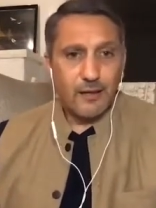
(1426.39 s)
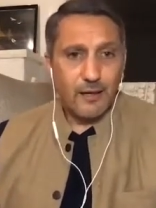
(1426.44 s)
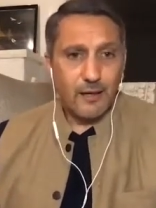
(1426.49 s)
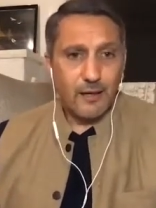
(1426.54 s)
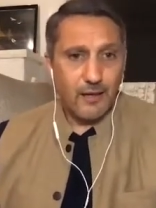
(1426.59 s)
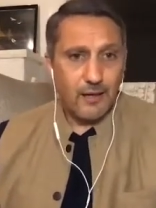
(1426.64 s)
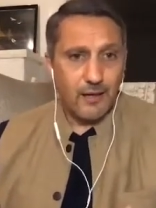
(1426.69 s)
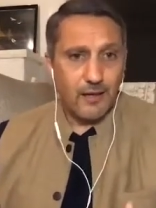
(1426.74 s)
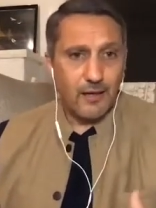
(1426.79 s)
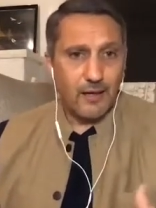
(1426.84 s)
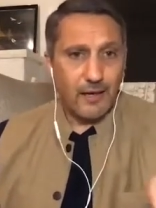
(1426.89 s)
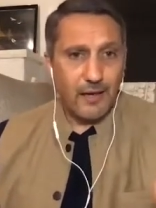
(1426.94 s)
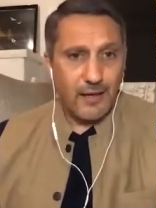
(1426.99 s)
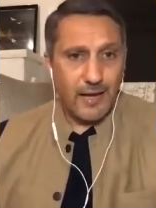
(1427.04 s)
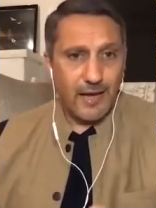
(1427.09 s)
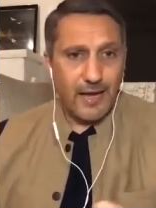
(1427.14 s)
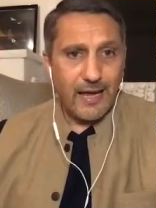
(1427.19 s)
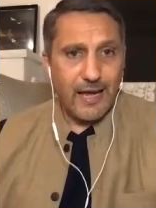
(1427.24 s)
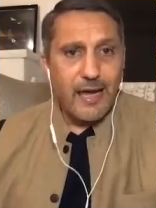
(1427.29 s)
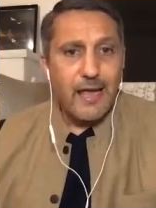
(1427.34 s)
an
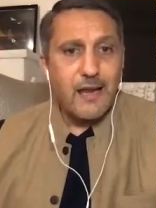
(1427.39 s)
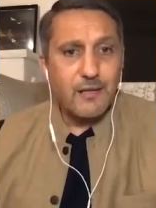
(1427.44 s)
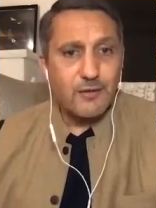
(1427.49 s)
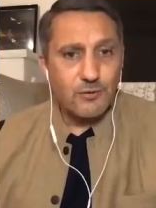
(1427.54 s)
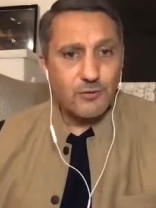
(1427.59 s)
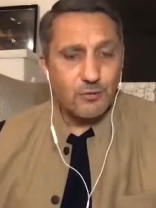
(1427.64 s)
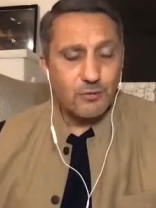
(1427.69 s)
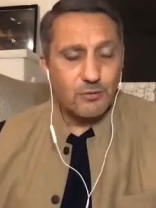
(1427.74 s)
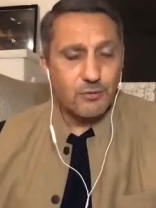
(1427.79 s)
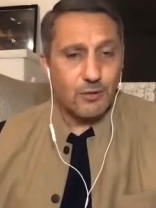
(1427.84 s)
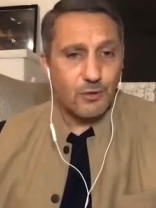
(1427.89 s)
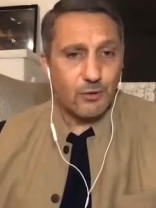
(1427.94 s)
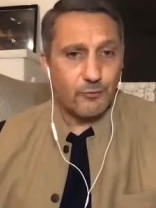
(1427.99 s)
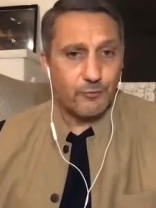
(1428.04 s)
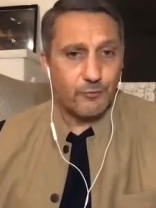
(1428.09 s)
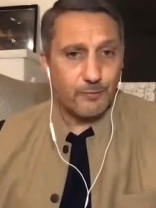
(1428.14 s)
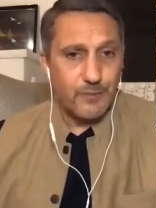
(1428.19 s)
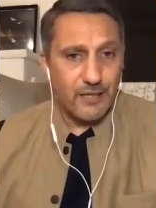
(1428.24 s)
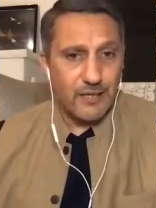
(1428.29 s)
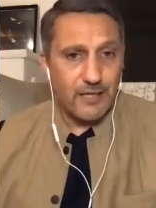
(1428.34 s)
attitude
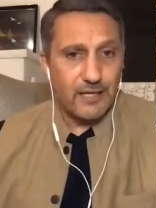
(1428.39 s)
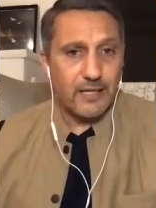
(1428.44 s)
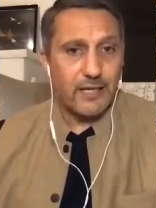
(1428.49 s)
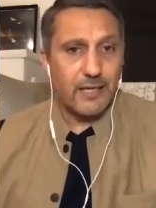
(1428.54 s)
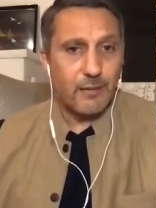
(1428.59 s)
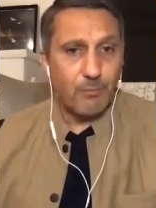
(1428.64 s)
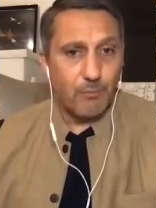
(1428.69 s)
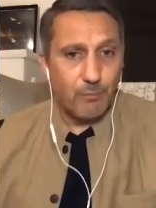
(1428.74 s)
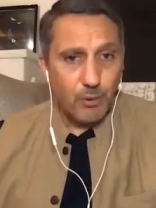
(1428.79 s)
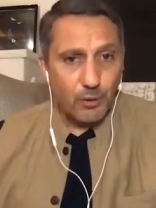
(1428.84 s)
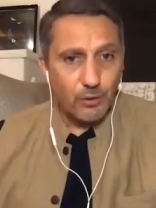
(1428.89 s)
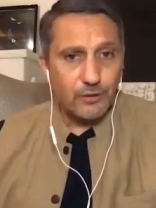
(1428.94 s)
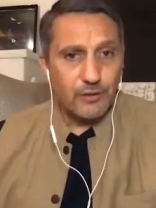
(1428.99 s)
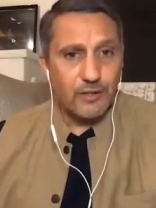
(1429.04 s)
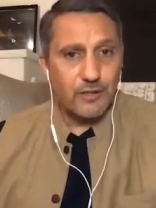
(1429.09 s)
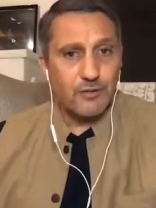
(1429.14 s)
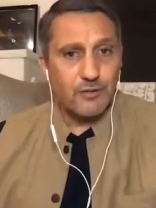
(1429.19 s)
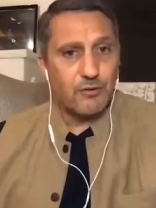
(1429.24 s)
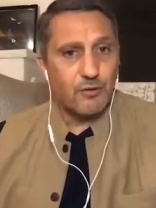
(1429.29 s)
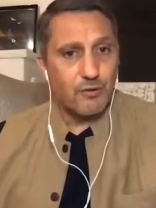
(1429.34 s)
of being
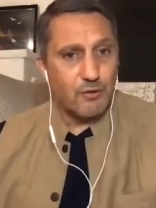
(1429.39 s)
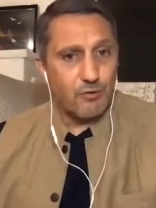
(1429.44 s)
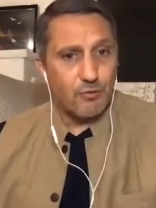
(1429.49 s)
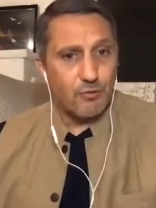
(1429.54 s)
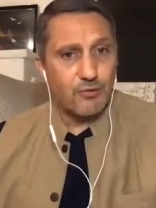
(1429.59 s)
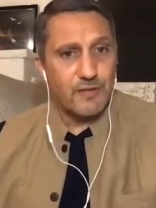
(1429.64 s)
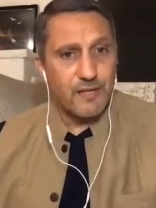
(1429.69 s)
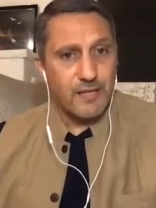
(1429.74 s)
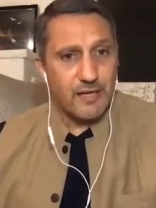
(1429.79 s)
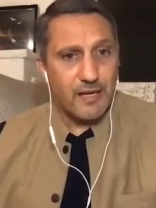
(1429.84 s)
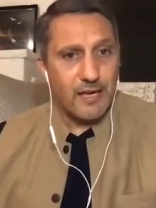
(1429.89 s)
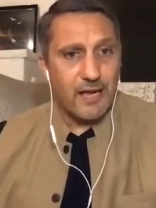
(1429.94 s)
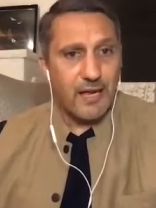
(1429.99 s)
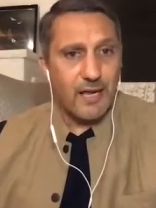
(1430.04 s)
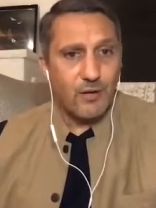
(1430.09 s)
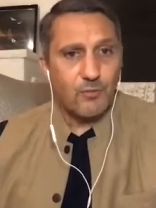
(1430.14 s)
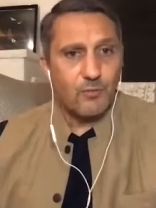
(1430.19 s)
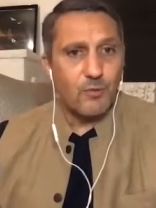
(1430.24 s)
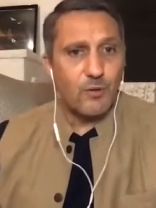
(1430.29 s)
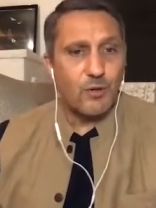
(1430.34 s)
emboldened to use the
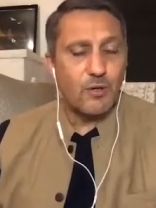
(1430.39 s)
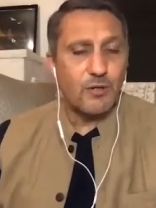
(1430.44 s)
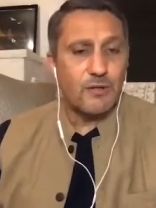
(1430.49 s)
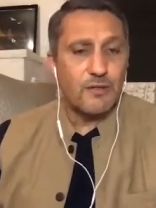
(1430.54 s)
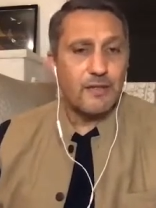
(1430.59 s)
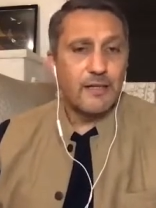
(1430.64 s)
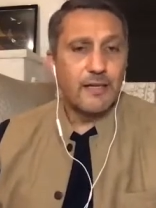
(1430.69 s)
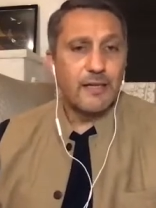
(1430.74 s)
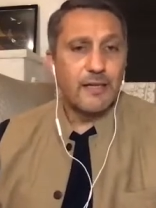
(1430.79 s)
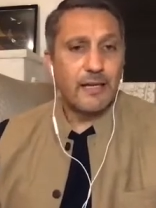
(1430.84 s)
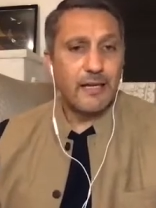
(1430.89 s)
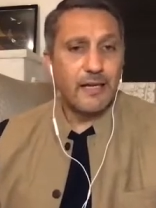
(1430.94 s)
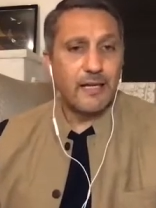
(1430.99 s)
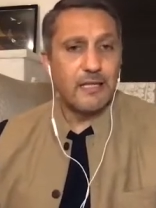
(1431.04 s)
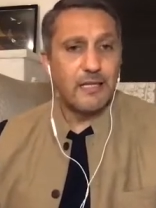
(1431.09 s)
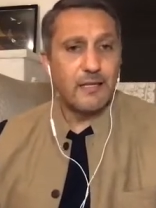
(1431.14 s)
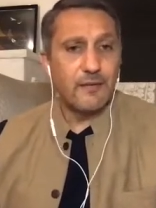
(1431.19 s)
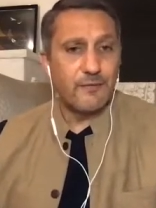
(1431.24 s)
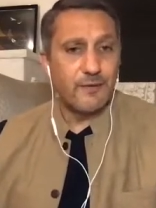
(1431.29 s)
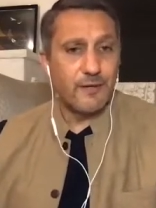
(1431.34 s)
N-word in
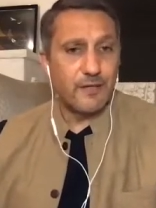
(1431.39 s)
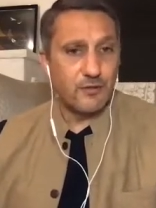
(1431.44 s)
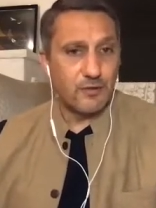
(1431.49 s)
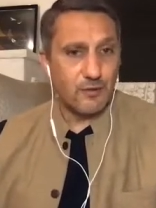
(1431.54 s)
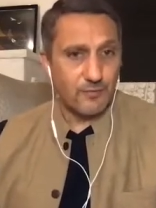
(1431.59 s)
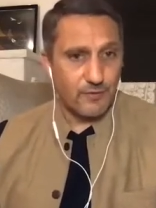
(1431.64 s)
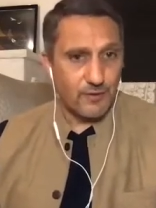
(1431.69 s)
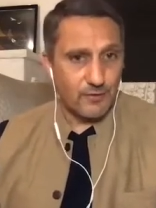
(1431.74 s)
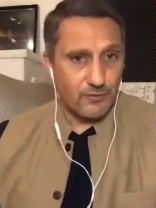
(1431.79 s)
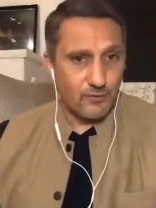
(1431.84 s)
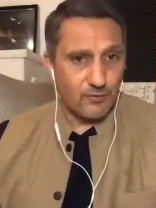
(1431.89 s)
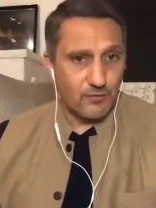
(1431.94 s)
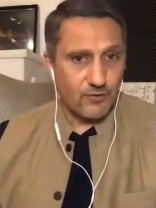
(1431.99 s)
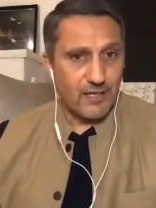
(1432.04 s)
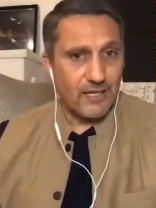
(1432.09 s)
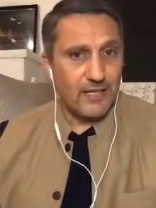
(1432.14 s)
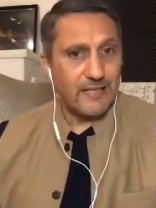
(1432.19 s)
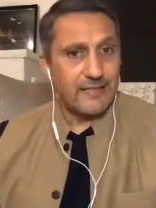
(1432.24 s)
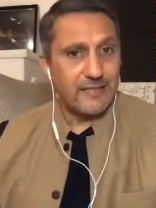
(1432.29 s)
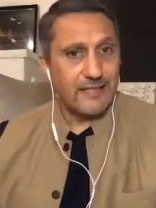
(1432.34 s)
defense of the
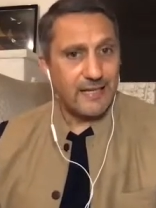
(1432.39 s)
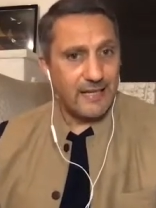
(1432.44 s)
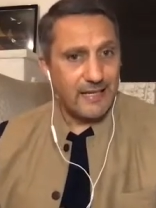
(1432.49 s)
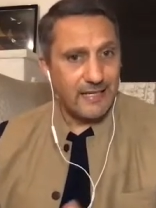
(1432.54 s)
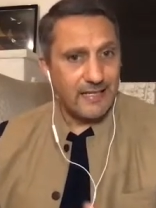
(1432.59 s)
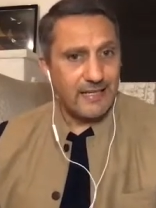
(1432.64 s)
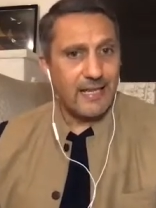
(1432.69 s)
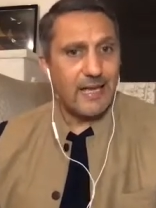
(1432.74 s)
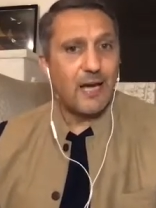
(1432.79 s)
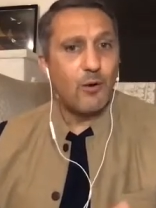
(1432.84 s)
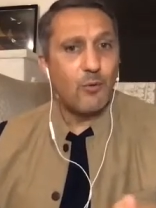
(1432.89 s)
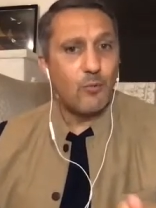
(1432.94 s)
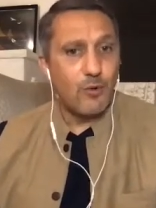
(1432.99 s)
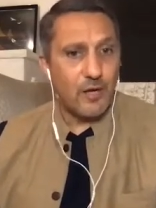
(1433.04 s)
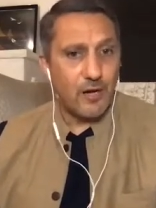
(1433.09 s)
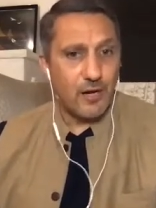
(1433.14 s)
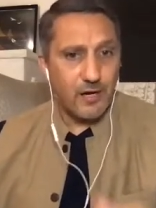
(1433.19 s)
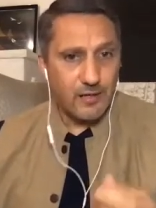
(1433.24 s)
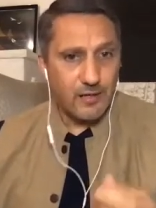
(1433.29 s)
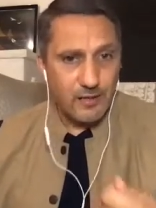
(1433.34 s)
society. And now
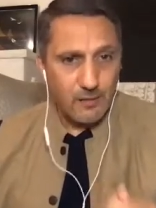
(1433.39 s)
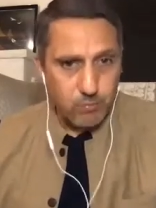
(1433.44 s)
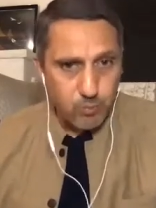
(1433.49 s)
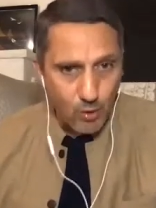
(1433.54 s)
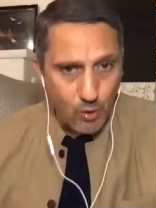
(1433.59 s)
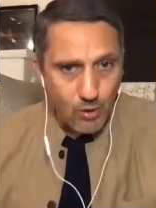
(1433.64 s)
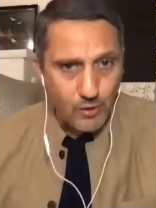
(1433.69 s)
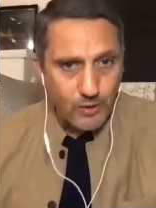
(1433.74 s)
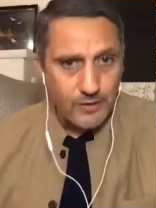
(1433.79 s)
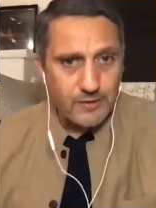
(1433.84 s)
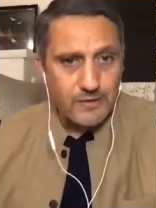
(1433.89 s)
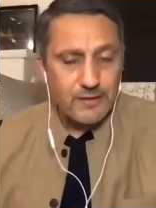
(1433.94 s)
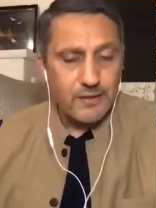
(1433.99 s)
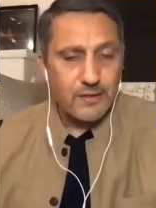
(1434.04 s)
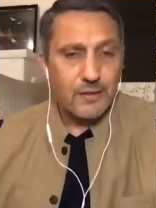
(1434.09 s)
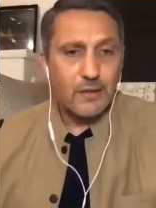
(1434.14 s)
we're at a point